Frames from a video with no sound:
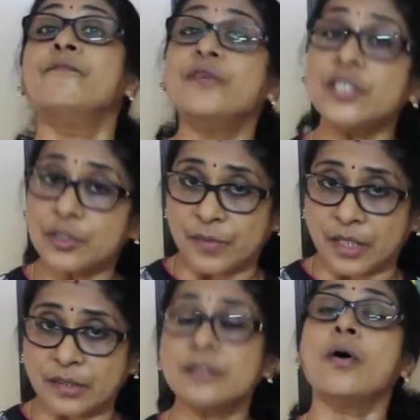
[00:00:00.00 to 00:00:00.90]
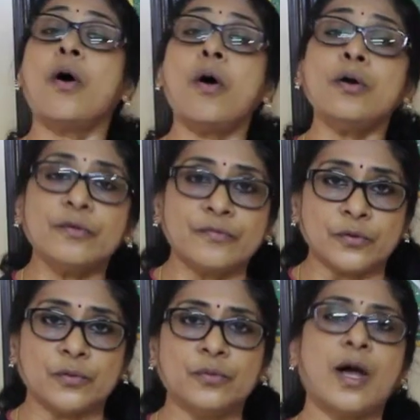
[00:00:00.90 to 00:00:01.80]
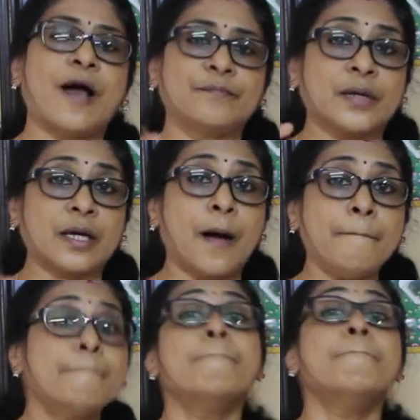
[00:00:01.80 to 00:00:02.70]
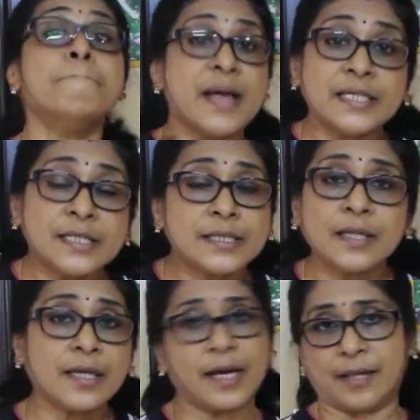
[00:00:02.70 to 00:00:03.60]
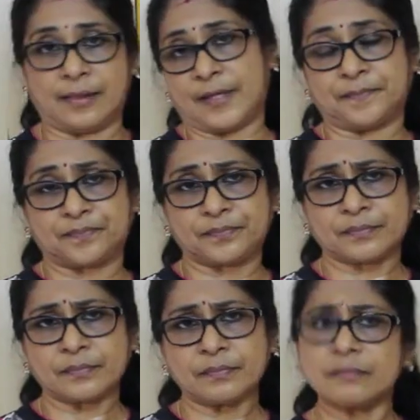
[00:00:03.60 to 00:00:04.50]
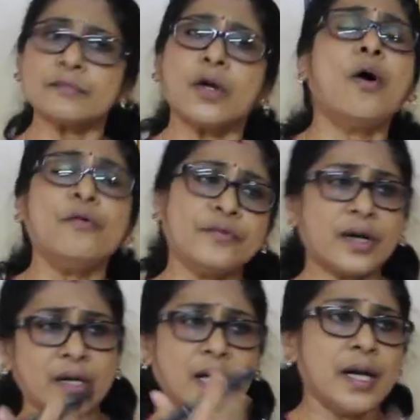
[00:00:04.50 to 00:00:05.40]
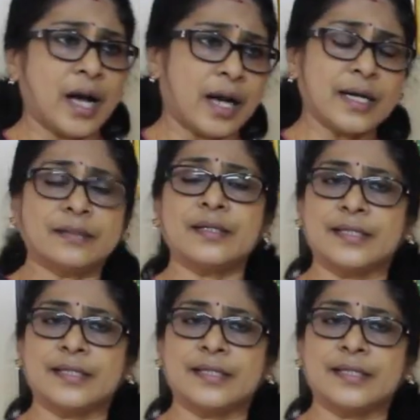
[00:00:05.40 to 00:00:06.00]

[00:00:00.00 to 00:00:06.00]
Which means all of you have become mentally healthy. Or for another